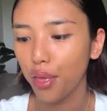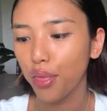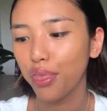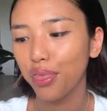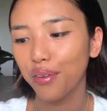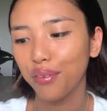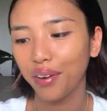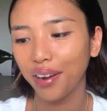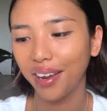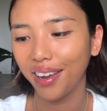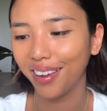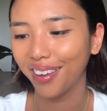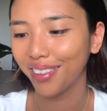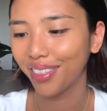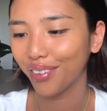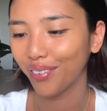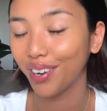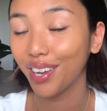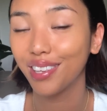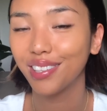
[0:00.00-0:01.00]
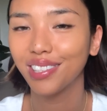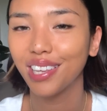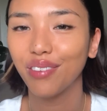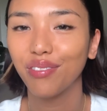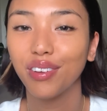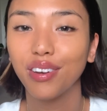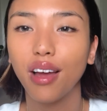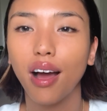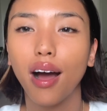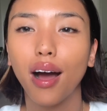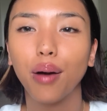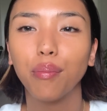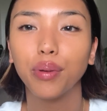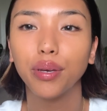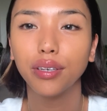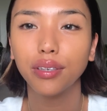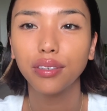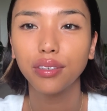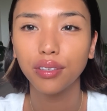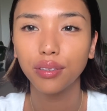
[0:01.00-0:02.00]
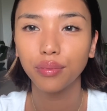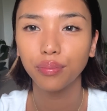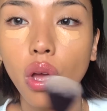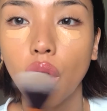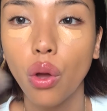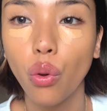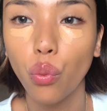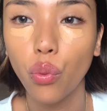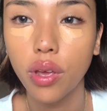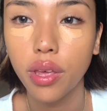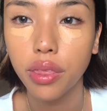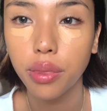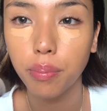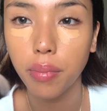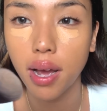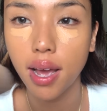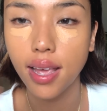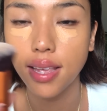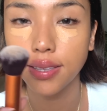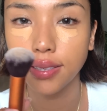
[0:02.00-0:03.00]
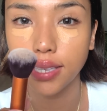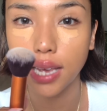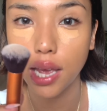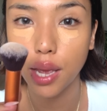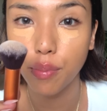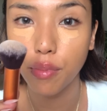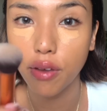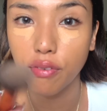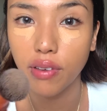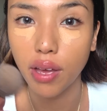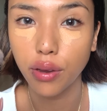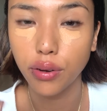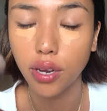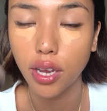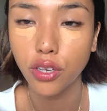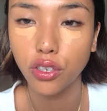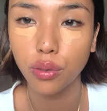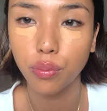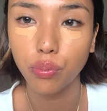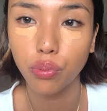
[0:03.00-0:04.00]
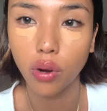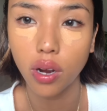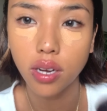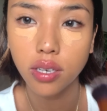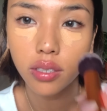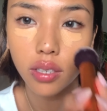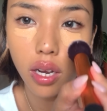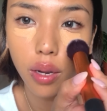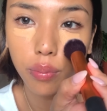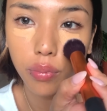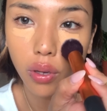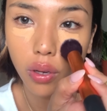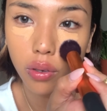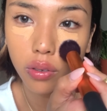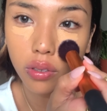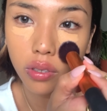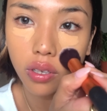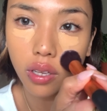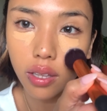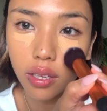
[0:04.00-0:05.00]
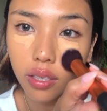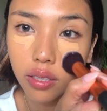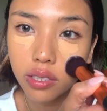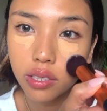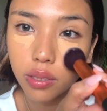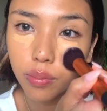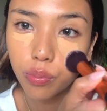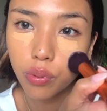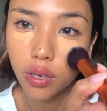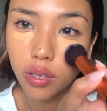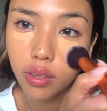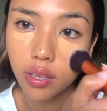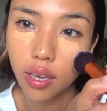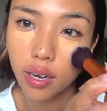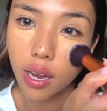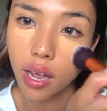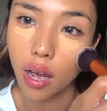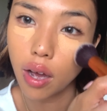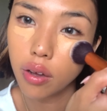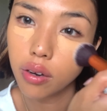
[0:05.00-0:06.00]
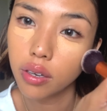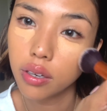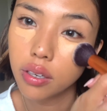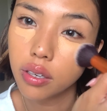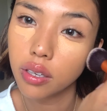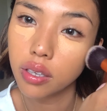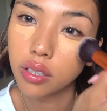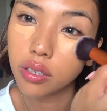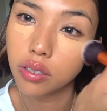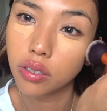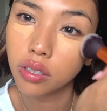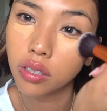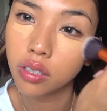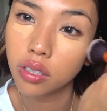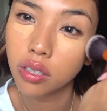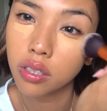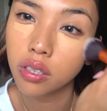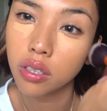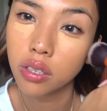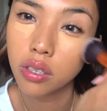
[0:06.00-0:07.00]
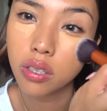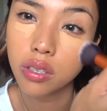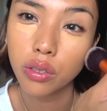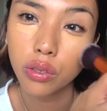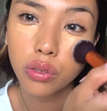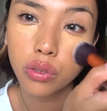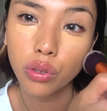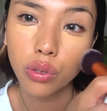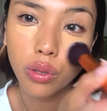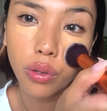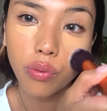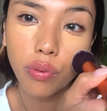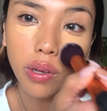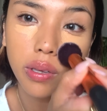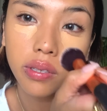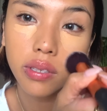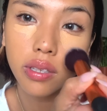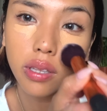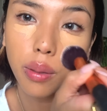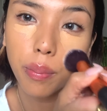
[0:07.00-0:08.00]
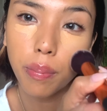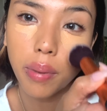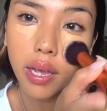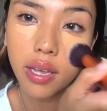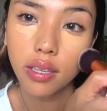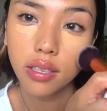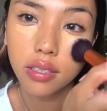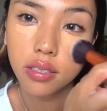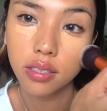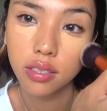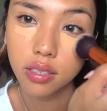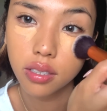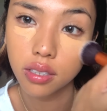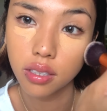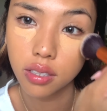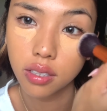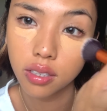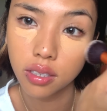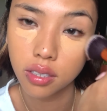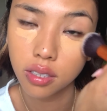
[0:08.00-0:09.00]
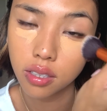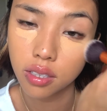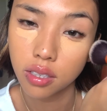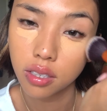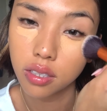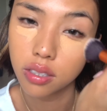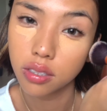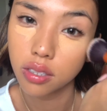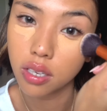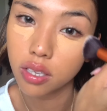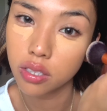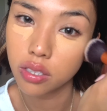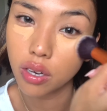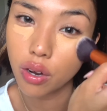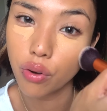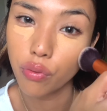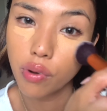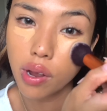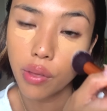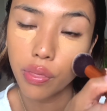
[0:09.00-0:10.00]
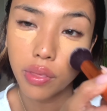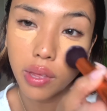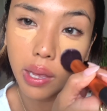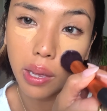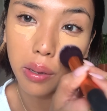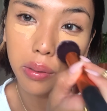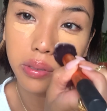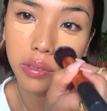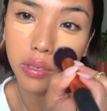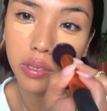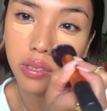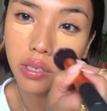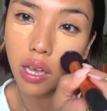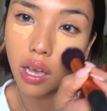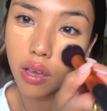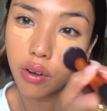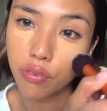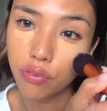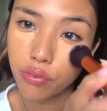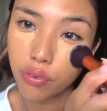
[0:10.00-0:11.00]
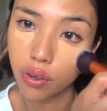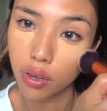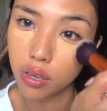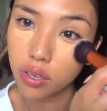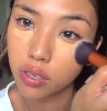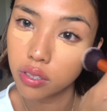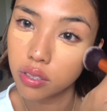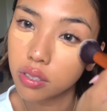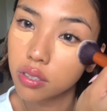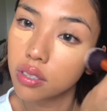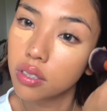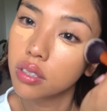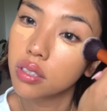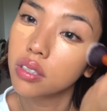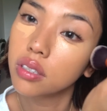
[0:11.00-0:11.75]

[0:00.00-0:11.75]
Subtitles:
337 Almond. With my same foundation brush, I'm going to spread that out into the rest of the base, just around the edges at first.